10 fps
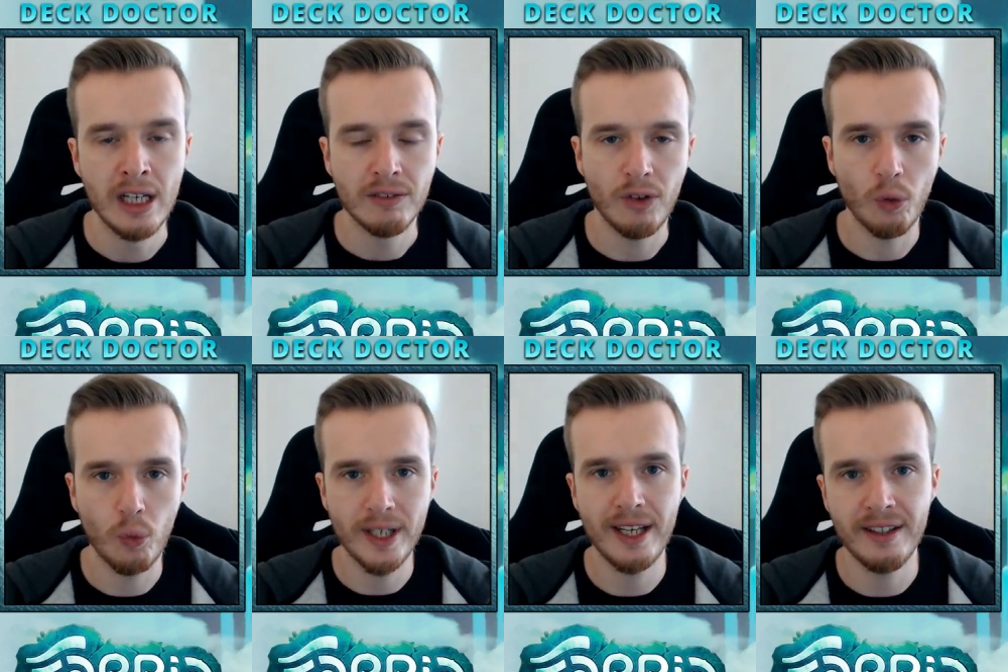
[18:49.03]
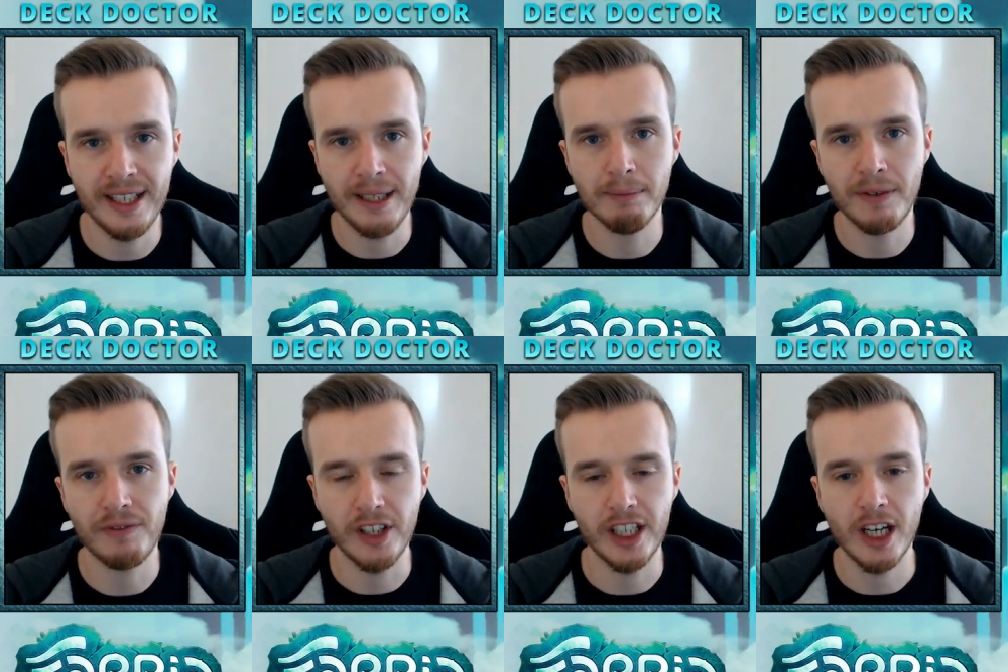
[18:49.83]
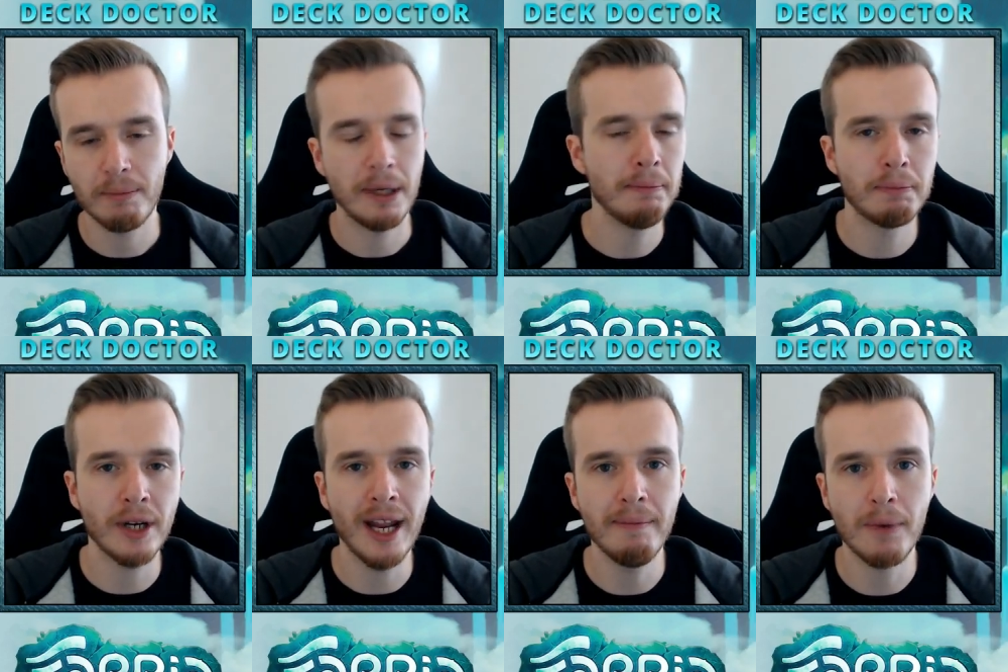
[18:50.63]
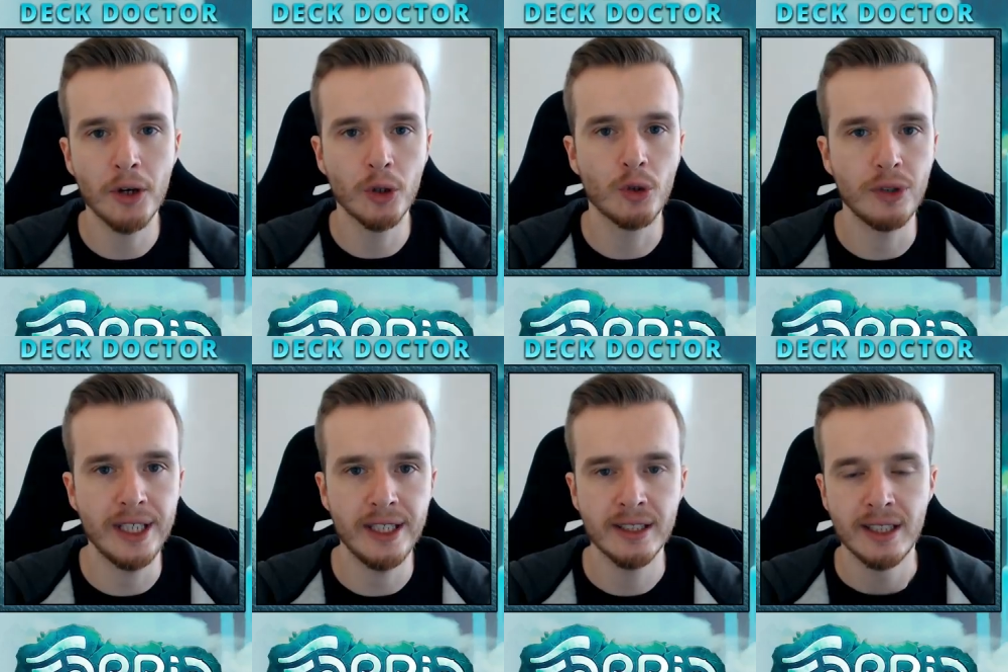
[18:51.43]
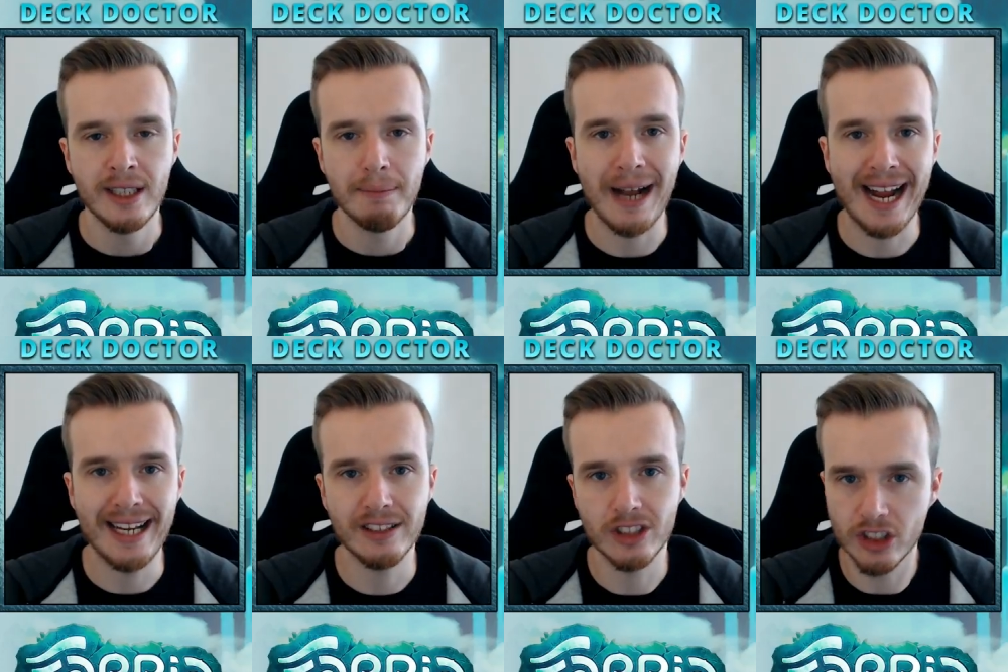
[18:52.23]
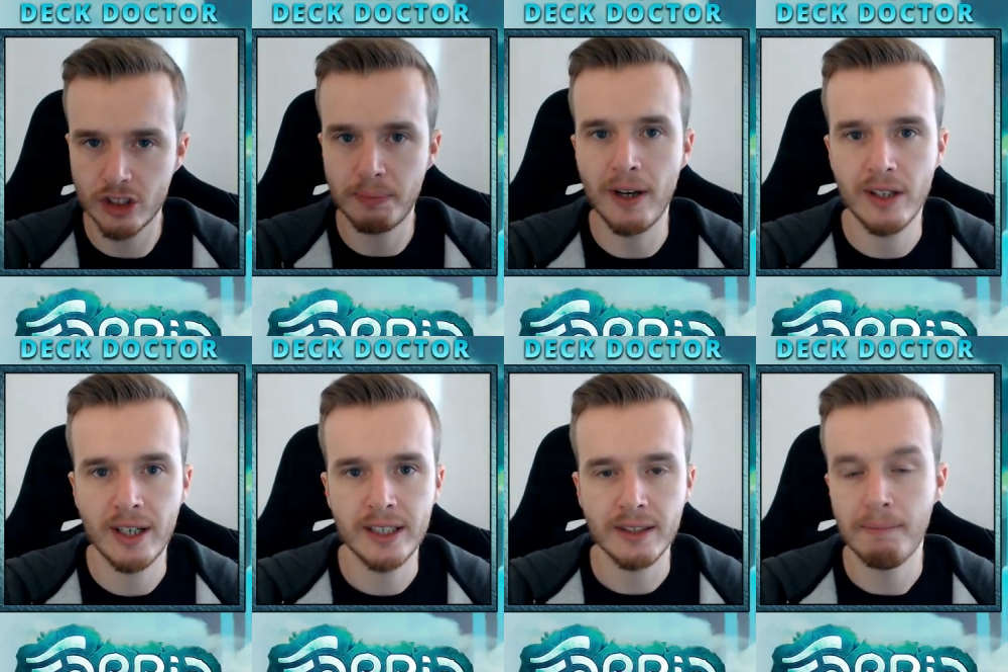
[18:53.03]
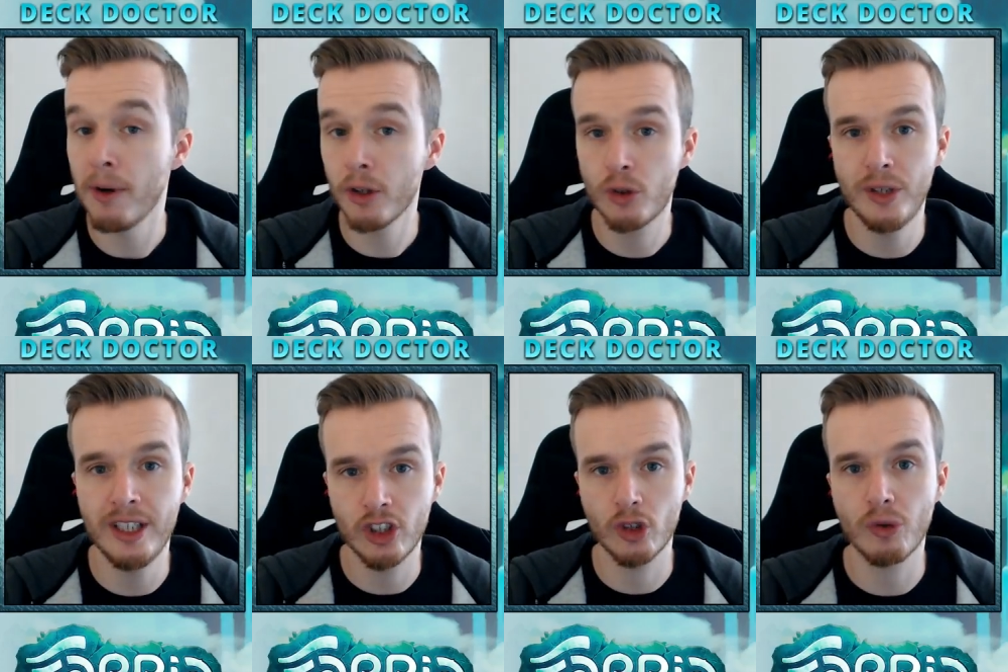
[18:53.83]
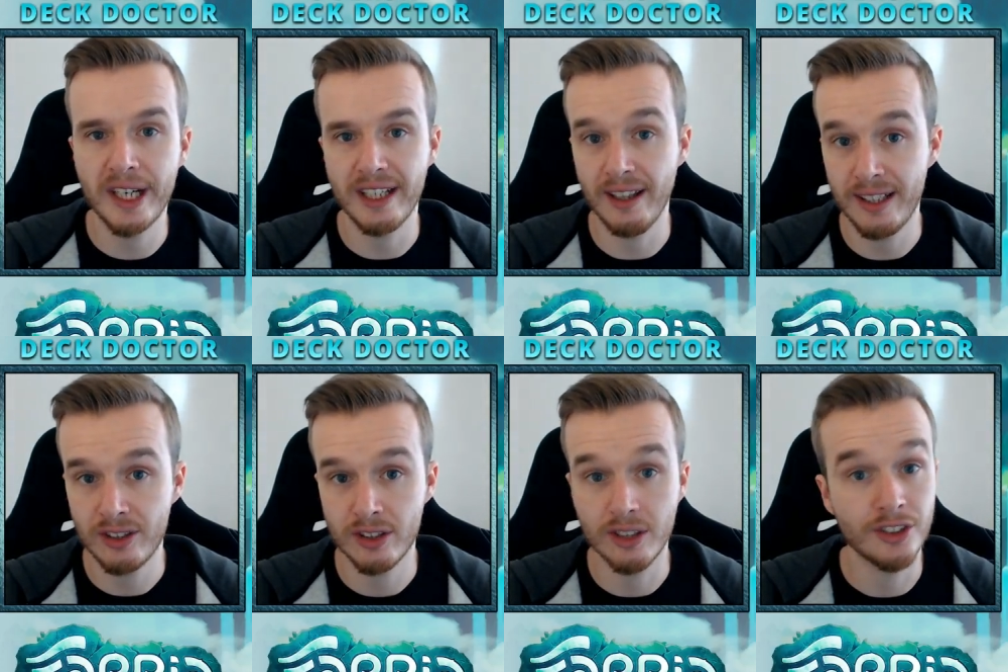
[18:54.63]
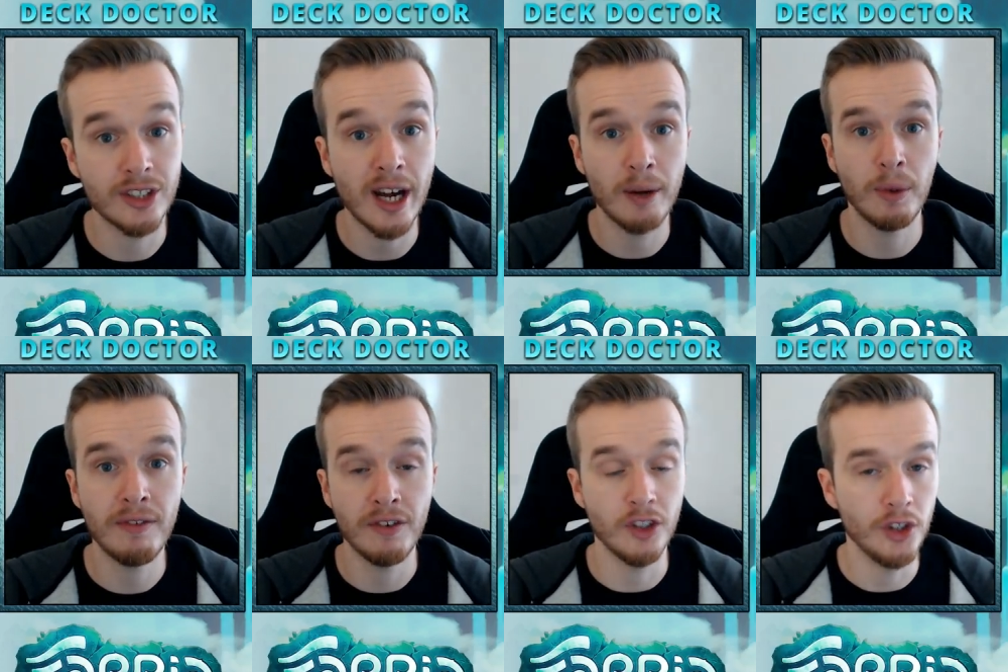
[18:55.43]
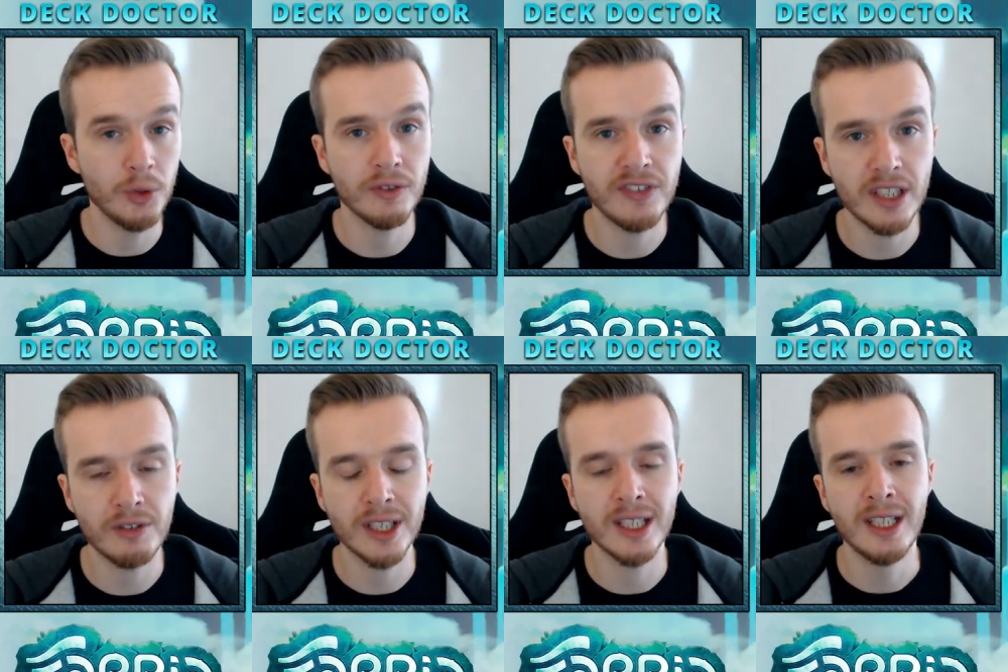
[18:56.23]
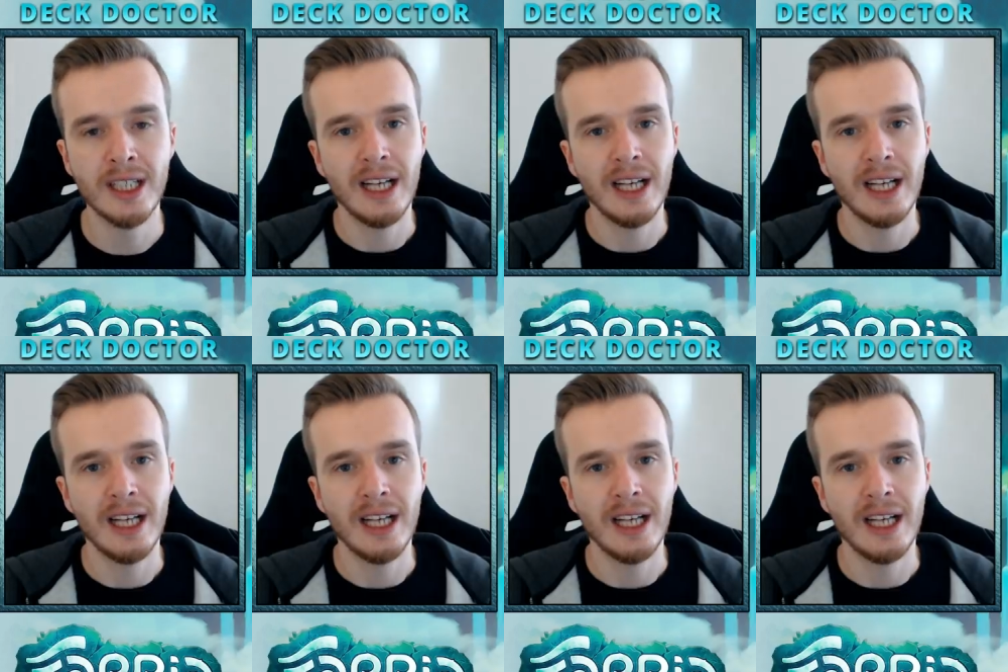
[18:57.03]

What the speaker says: for winning the monthly cup and bringing Mono Green back into the spotlight. Mono Green is a great list to start with if you're new to Faeria.